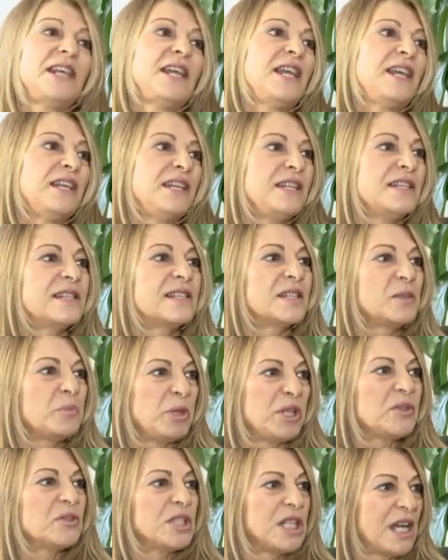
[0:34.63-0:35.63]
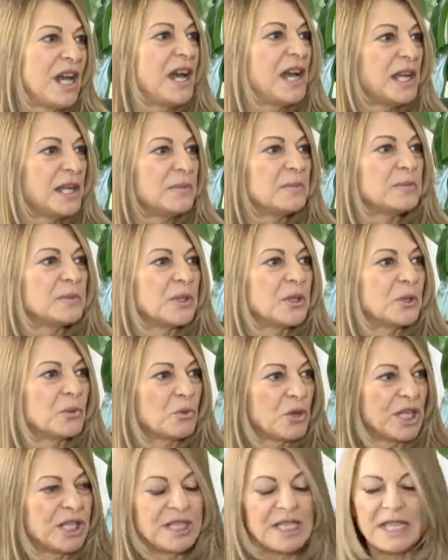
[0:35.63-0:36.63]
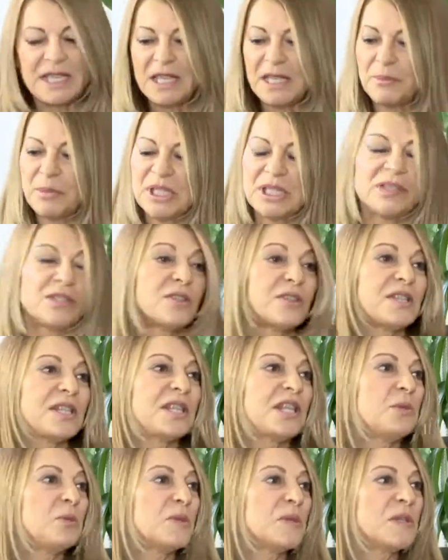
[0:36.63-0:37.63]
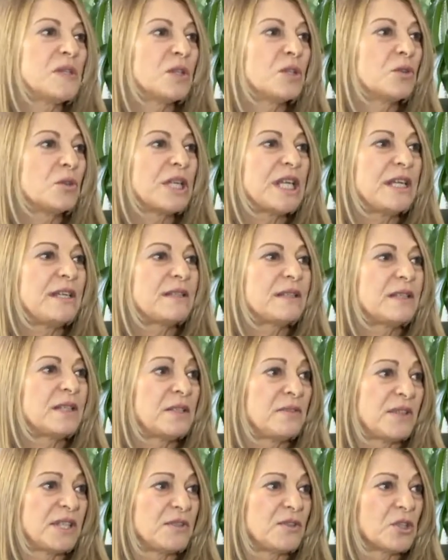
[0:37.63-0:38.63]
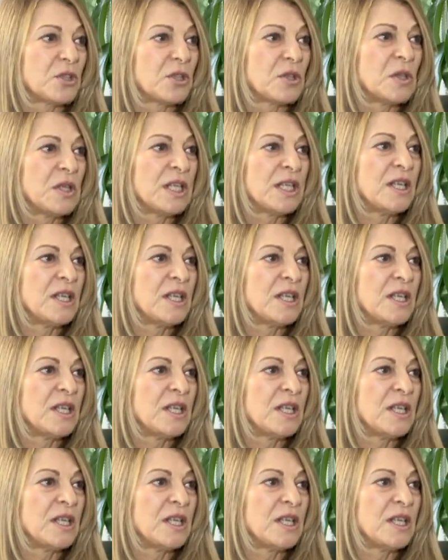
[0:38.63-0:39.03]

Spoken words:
and it's about time, really, because he was a great inventor,